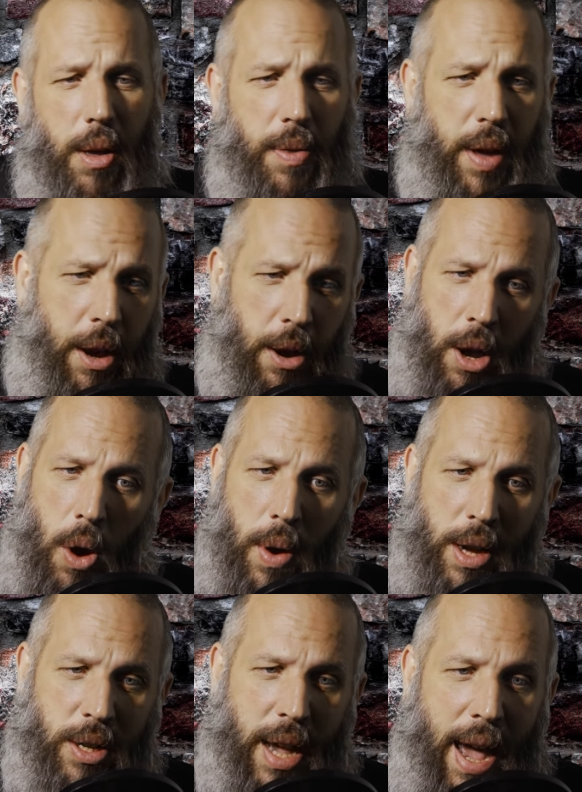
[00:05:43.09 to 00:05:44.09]
They are
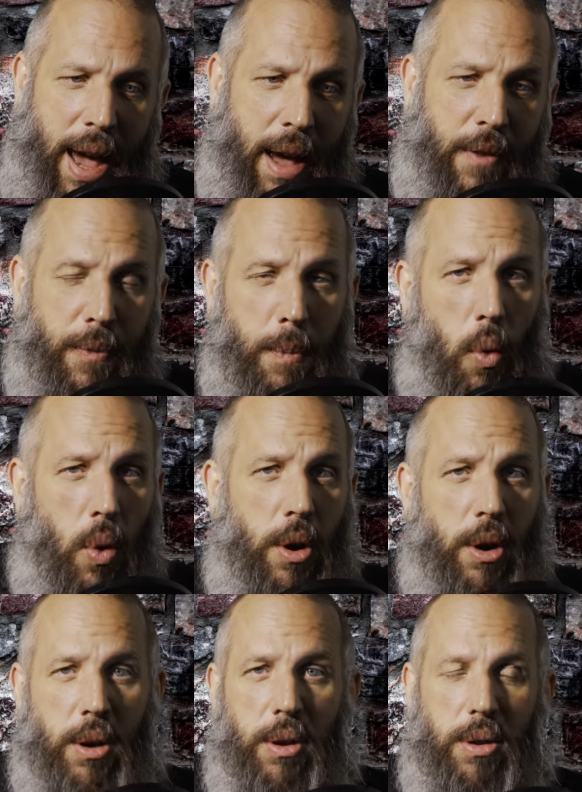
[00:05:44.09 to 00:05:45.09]
going to have
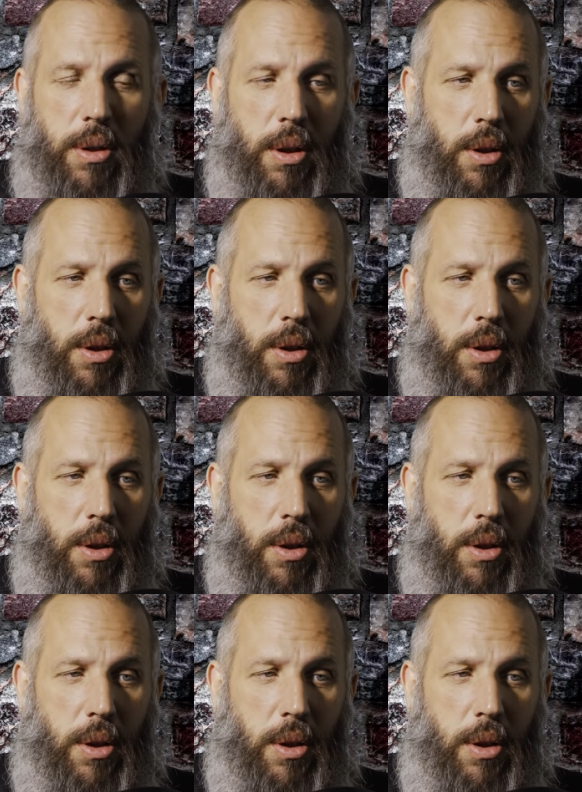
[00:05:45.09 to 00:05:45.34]
more,